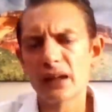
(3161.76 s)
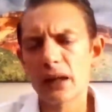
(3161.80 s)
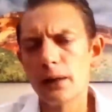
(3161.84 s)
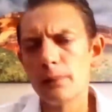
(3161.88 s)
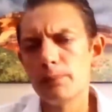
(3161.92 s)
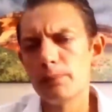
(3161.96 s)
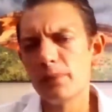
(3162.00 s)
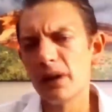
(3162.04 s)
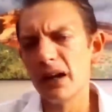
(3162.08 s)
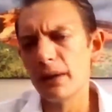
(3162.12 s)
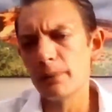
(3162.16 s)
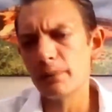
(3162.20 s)

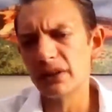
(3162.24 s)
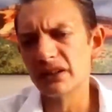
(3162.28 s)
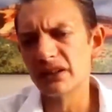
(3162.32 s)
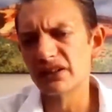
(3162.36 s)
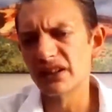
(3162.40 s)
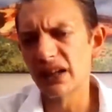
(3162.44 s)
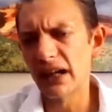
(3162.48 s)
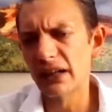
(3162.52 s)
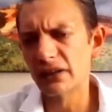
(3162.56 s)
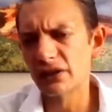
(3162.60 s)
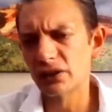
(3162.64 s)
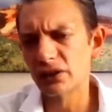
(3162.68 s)
impediments,
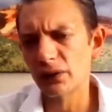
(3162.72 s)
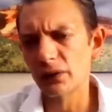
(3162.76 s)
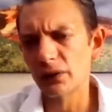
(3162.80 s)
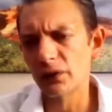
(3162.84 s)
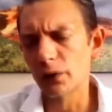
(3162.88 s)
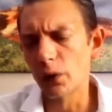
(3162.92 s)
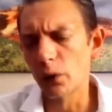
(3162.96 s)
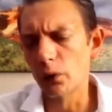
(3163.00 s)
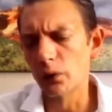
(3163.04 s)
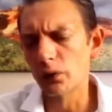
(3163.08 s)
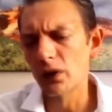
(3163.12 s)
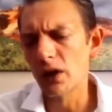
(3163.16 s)
and so
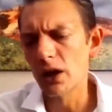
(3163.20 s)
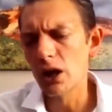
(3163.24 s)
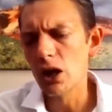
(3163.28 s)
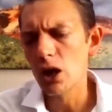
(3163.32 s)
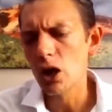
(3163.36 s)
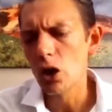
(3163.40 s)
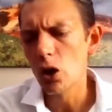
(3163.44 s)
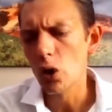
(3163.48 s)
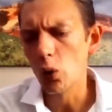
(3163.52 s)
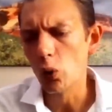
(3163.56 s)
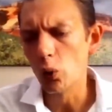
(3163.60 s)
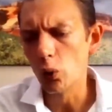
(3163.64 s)
forth.
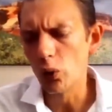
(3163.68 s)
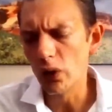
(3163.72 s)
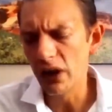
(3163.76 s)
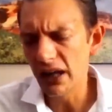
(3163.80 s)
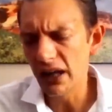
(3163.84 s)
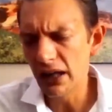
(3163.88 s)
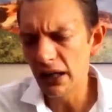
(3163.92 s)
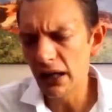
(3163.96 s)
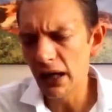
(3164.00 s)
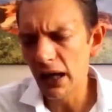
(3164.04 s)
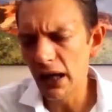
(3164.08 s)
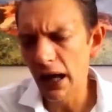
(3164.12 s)

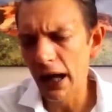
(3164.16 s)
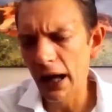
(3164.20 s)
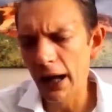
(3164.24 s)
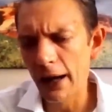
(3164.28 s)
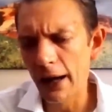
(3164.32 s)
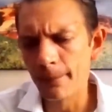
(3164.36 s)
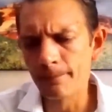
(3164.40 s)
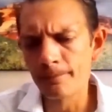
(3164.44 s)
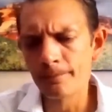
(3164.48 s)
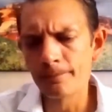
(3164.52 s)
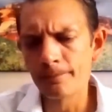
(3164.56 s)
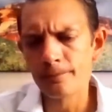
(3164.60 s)

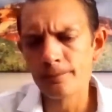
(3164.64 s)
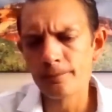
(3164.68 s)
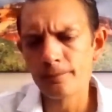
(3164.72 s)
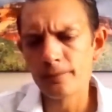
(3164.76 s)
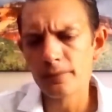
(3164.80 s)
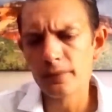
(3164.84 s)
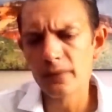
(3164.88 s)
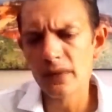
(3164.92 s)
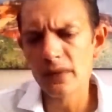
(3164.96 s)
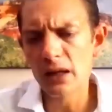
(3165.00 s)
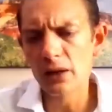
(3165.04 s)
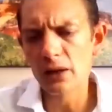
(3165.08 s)

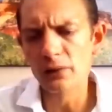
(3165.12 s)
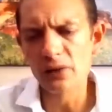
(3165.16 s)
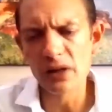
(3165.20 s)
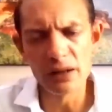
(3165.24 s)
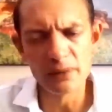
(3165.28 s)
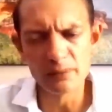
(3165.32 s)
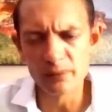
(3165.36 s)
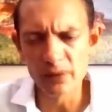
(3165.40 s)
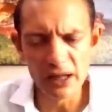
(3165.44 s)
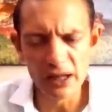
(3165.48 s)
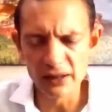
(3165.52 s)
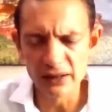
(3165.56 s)

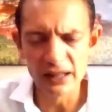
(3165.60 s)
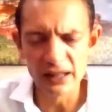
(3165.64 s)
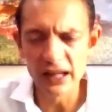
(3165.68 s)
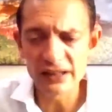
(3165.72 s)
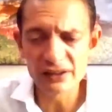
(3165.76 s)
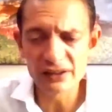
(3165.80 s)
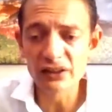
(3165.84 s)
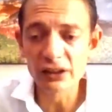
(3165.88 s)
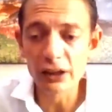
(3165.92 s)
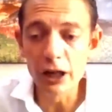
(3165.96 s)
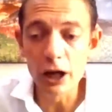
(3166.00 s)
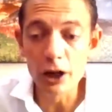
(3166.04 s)
It
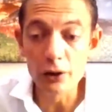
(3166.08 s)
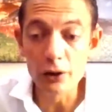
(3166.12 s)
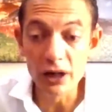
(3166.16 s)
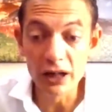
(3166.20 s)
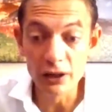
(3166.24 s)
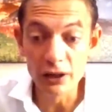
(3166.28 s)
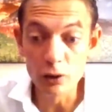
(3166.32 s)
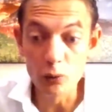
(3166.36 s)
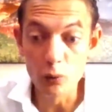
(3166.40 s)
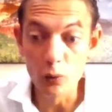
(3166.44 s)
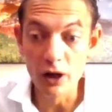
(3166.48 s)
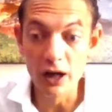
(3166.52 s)
doesn't go
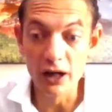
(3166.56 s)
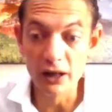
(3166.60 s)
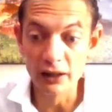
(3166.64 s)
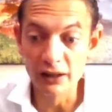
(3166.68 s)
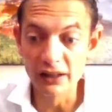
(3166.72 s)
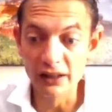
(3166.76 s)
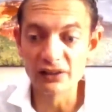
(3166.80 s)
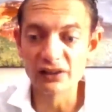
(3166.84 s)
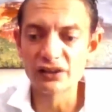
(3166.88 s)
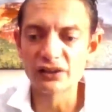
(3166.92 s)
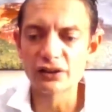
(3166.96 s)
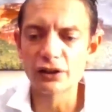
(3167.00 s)
anywhere
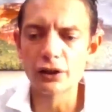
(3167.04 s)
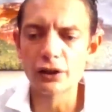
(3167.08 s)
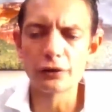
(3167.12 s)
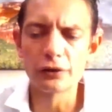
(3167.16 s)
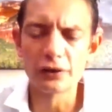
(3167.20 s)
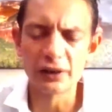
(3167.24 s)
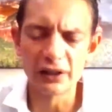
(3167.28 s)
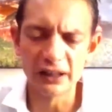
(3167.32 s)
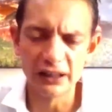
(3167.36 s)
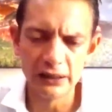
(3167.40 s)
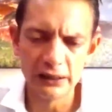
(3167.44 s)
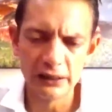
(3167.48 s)

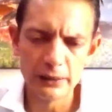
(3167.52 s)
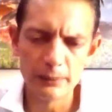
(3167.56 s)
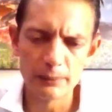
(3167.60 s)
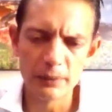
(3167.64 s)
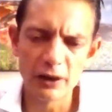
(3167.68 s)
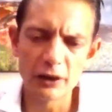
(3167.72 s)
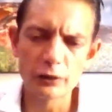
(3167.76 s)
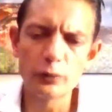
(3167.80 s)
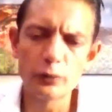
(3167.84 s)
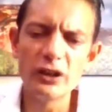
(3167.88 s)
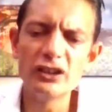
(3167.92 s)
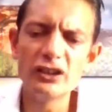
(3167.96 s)
necessarily.
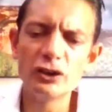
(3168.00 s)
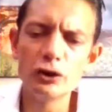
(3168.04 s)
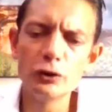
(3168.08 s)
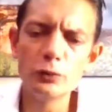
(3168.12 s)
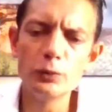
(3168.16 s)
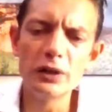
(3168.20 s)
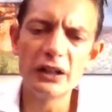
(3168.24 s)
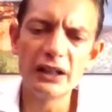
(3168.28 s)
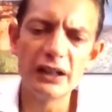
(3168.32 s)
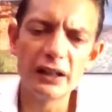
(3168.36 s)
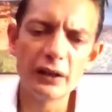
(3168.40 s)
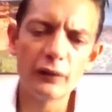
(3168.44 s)
But we do
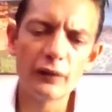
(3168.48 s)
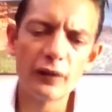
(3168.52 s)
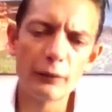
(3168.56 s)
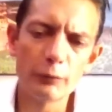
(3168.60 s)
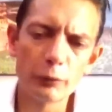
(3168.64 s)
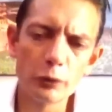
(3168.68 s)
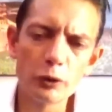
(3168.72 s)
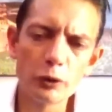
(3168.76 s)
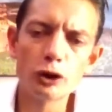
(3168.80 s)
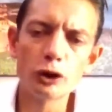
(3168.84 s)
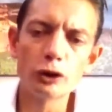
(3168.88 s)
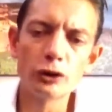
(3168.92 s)
believe that
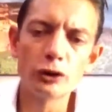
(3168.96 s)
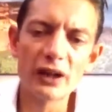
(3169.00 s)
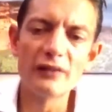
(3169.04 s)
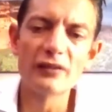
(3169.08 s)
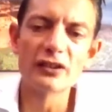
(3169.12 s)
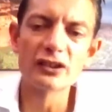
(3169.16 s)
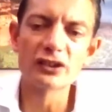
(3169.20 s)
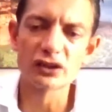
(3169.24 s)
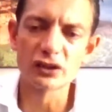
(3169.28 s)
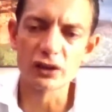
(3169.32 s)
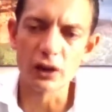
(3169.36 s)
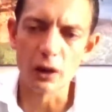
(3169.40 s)
we should
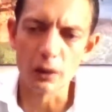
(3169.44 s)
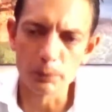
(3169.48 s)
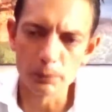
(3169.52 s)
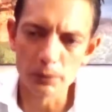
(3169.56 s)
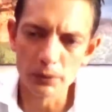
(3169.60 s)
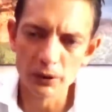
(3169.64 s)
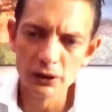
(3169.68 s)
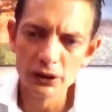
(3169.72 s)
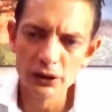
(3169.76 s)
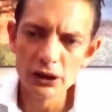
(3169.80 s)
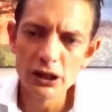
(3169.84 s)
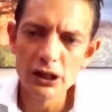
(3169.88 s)
never stop.
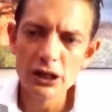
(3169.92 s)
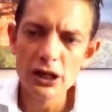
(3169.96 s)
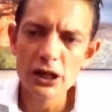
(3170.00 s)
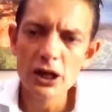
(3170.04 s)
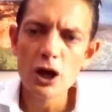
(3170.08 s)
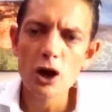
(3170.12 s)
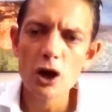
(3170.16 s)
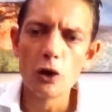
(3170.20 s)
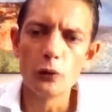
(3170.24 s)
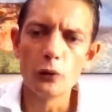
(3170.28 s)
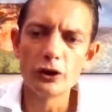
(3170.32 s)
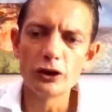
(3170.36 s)

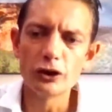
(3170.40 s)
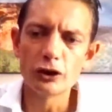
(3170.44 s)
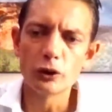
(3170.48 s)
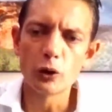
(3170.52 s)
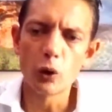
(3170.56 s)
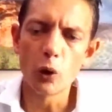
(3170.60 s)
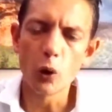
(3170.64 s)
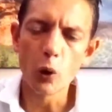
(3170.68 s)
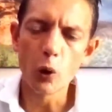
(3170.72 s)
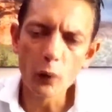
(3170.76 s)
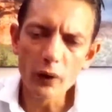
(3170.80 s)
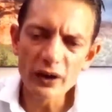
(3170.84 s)
We
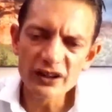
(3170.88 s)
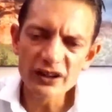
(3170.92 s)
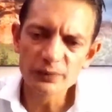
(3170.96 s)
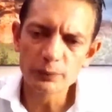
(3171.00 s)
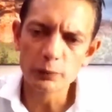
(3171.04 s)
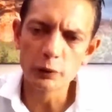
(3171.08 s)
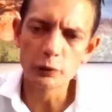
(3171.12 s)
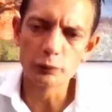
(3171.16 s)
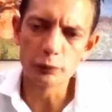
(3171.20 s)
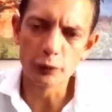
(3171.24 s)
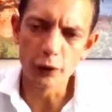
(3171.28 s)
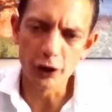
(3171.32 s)
should always
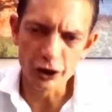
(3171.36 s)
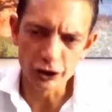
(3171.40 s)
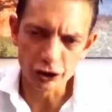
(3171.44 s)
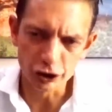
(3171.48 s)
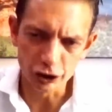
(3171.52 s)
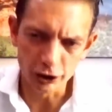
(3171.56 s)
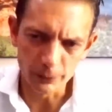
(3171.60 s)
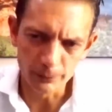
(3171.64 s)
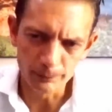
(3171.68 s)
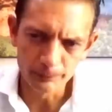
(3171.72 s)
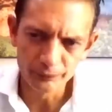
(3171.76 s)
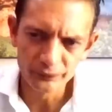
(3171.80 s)
put
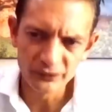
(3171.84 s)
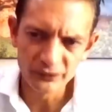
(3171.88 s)
pressure,